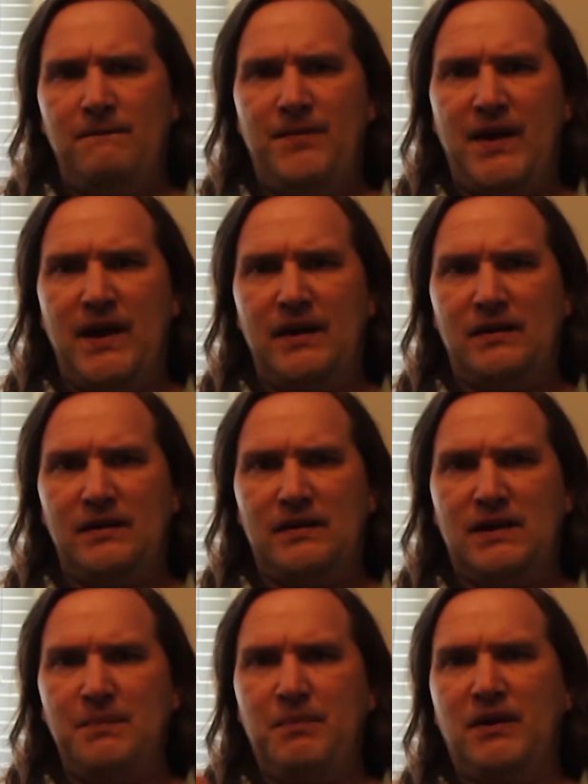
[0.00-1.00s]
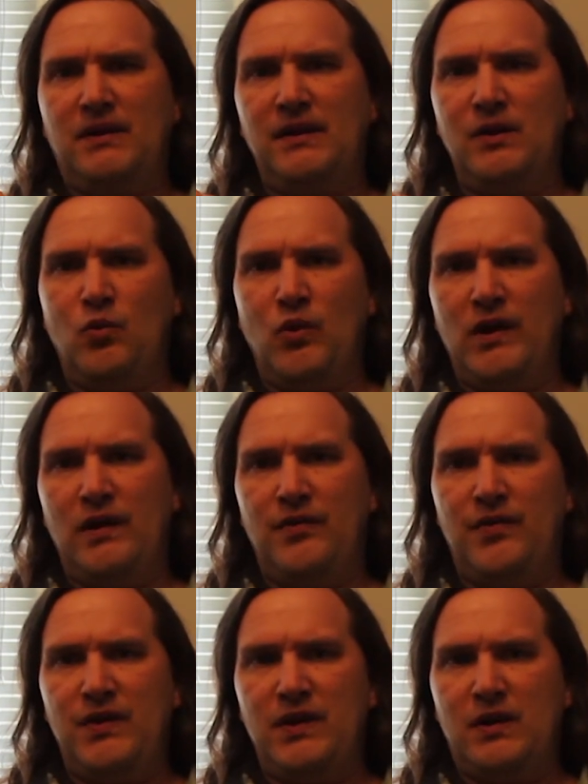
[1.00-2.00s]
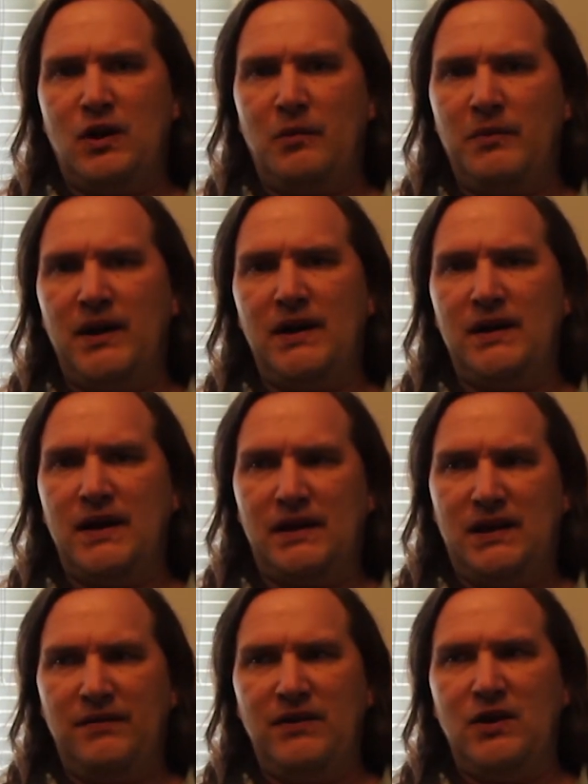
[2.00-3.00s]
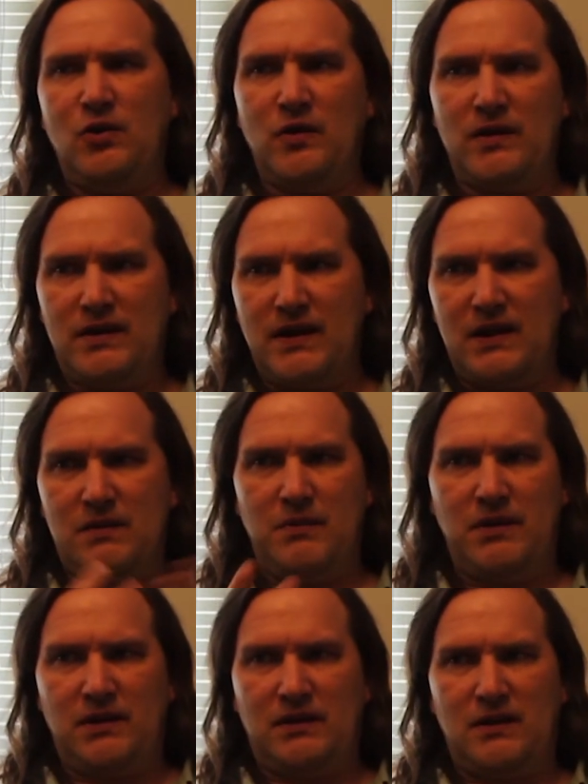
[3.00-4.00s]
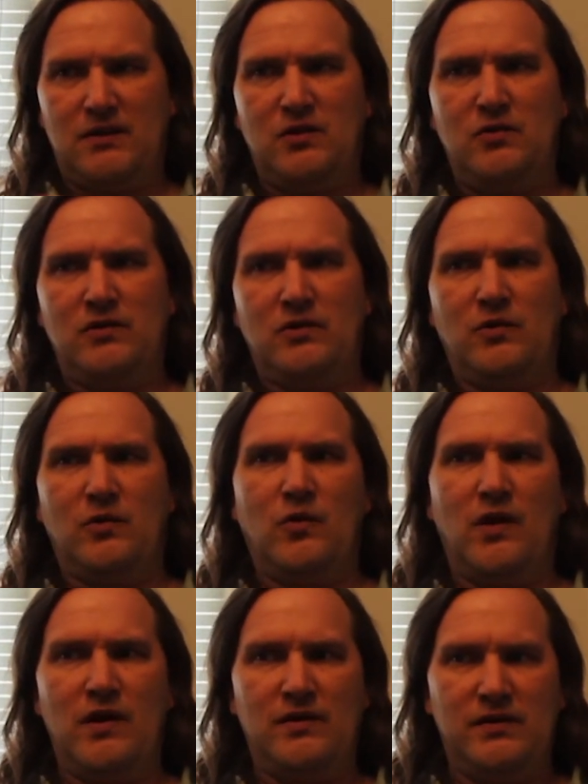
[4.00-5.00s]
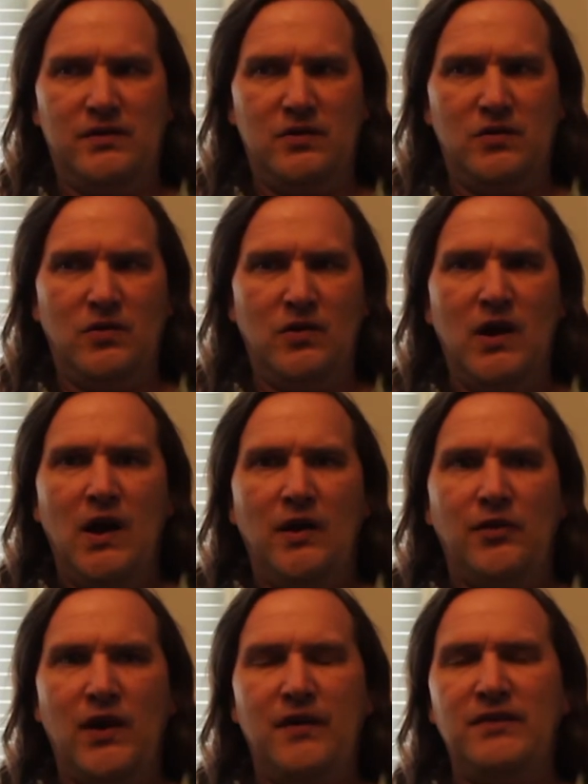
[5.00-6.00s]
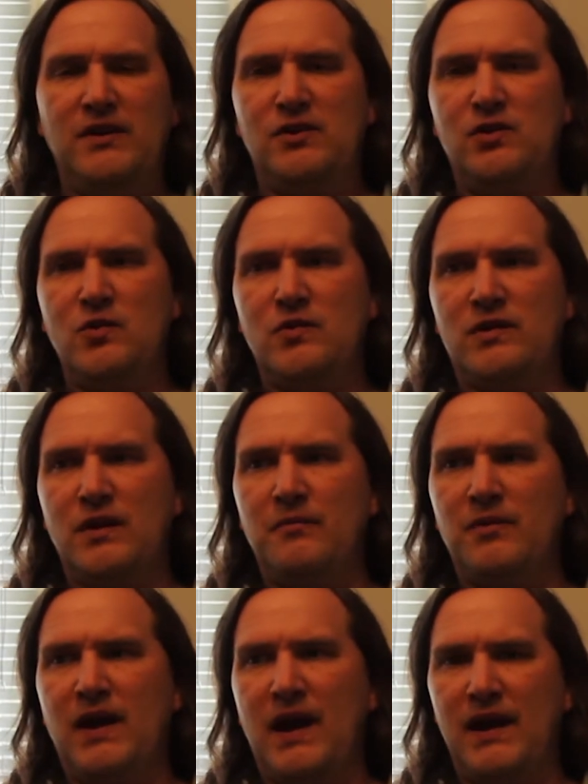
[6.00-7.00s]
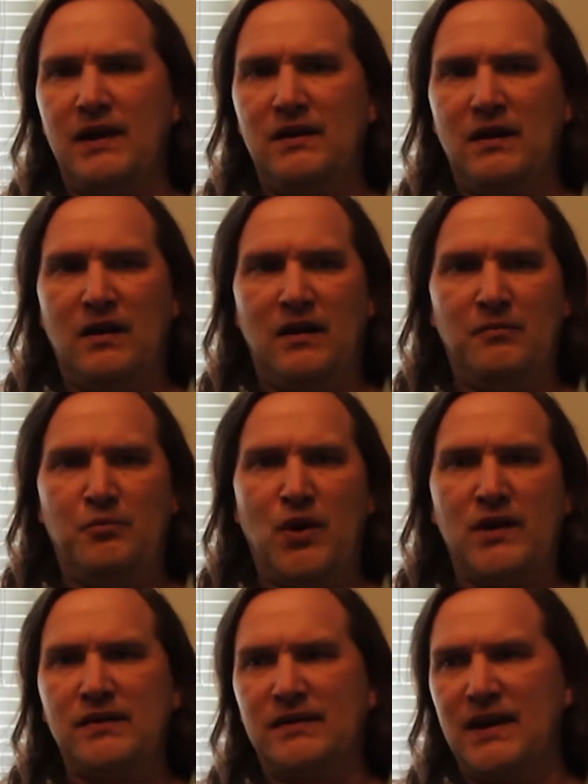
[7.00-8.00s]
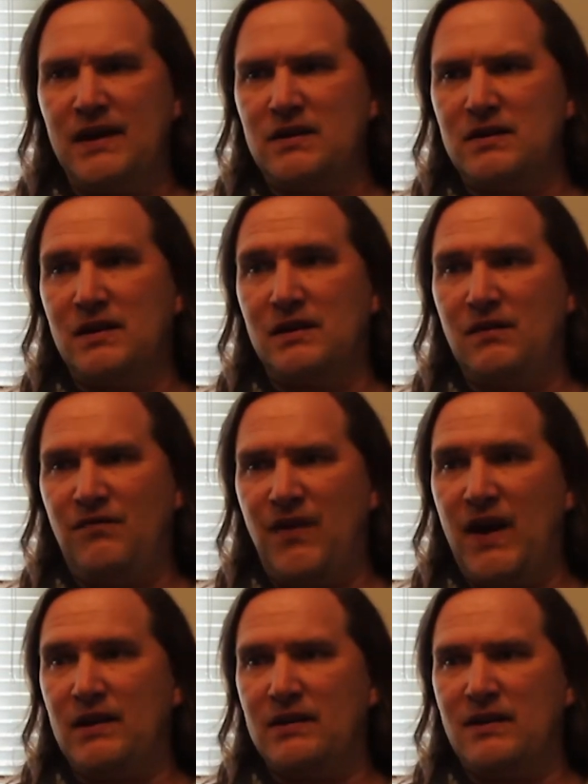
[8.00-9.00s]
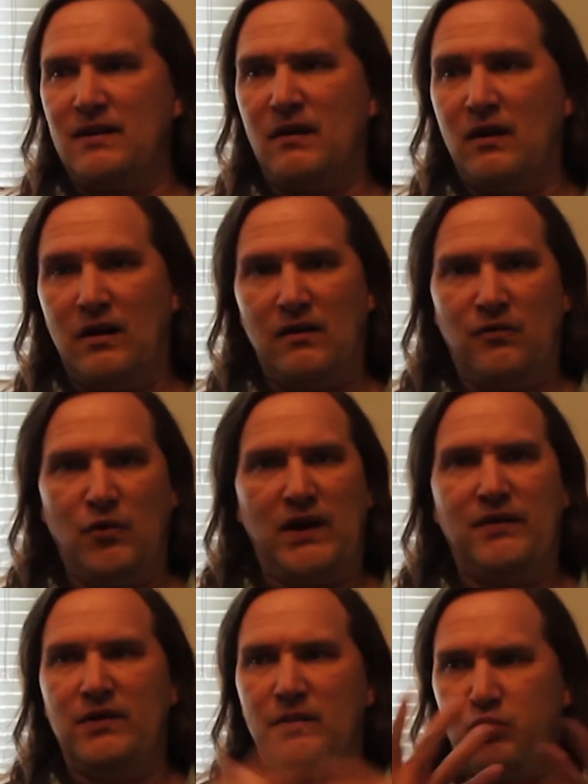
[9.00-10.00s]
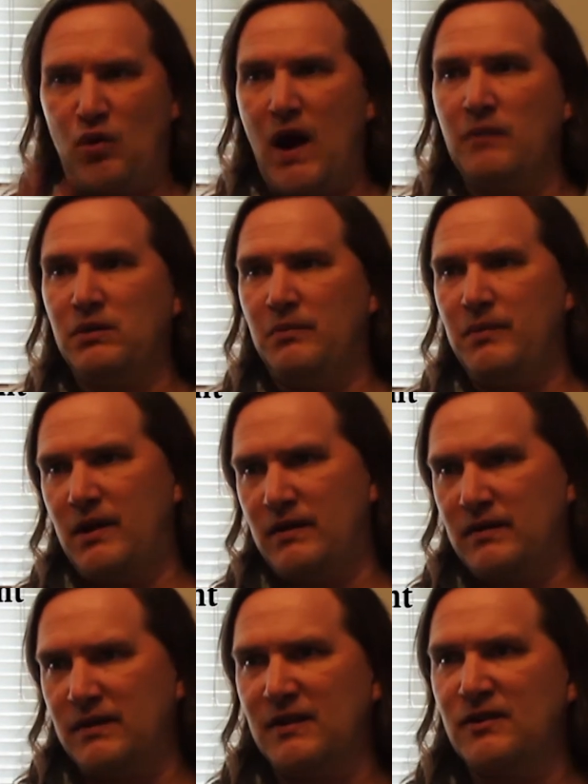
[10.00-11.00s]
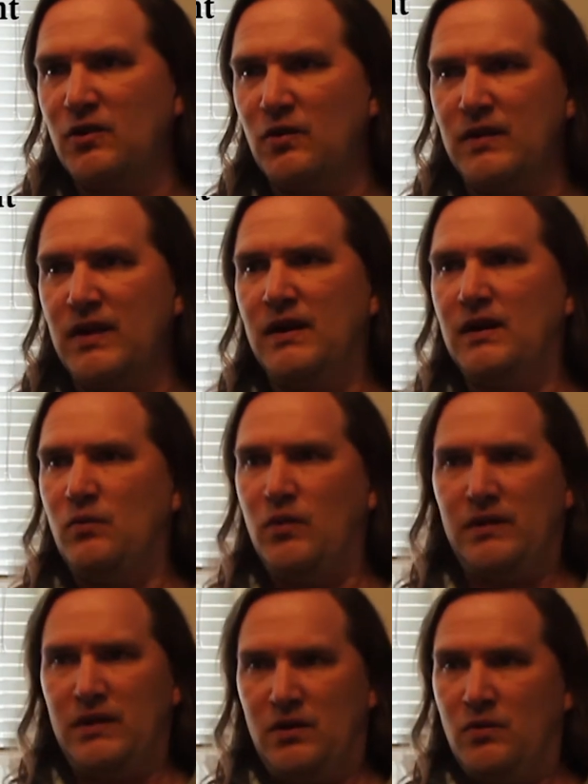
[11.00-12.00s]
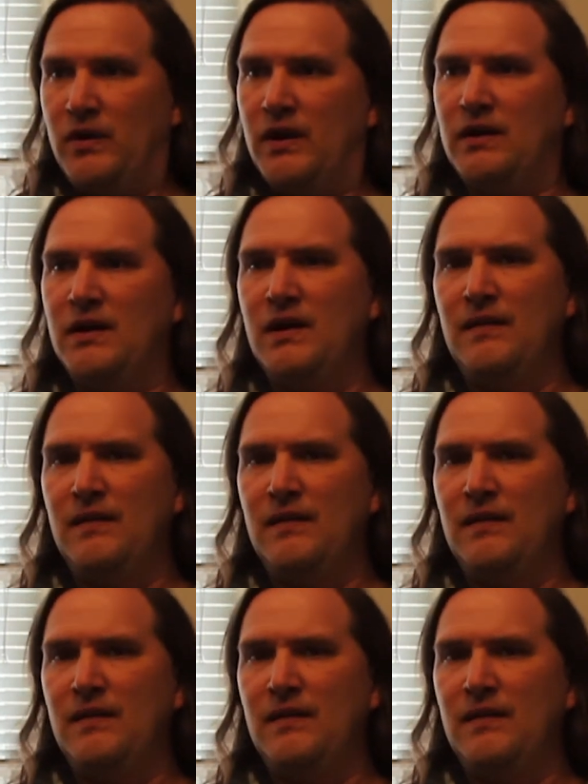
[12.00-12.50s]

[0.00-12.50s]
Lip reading: that typically with the culminating activity or assessment that the students are required to do, they're having to do some kind of presentation and defense of whatever the problem is that's associated with the unit.